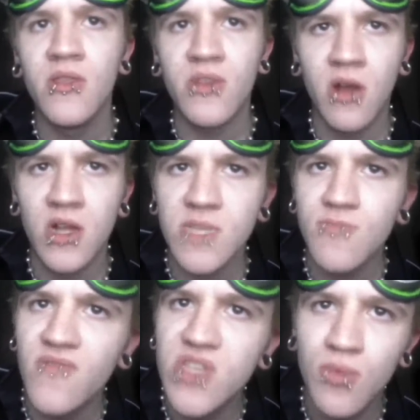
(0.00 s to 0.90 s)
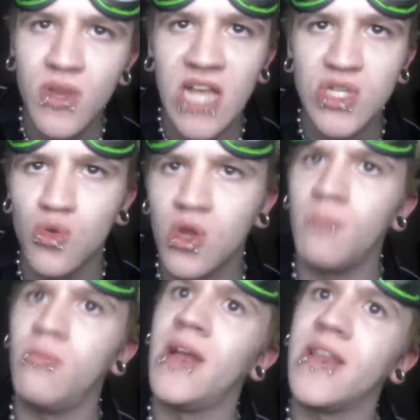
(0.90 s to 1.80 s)
The concept of supernatural could
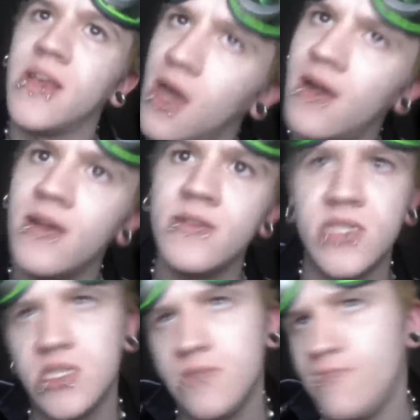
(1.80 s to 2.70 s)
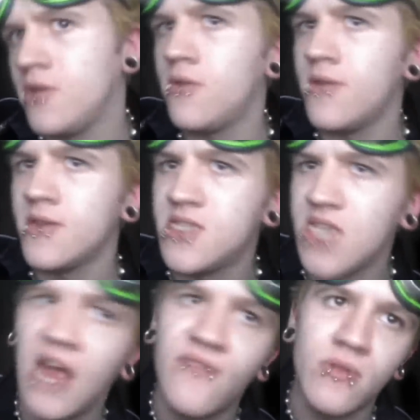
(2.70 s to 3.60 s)
apply to gods, spirits,
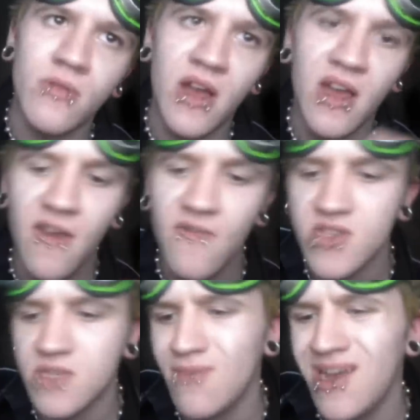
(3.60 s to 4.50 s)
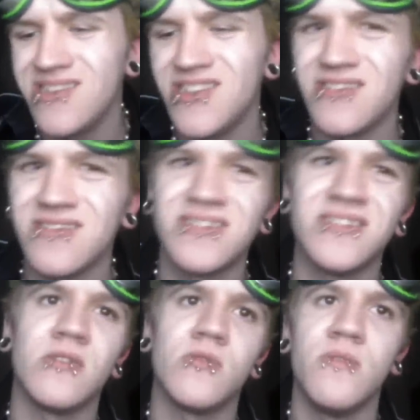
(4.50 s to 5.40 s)
afterlives, magic,
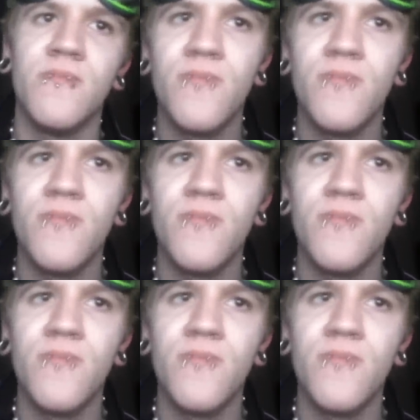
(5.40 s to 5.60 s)
etc.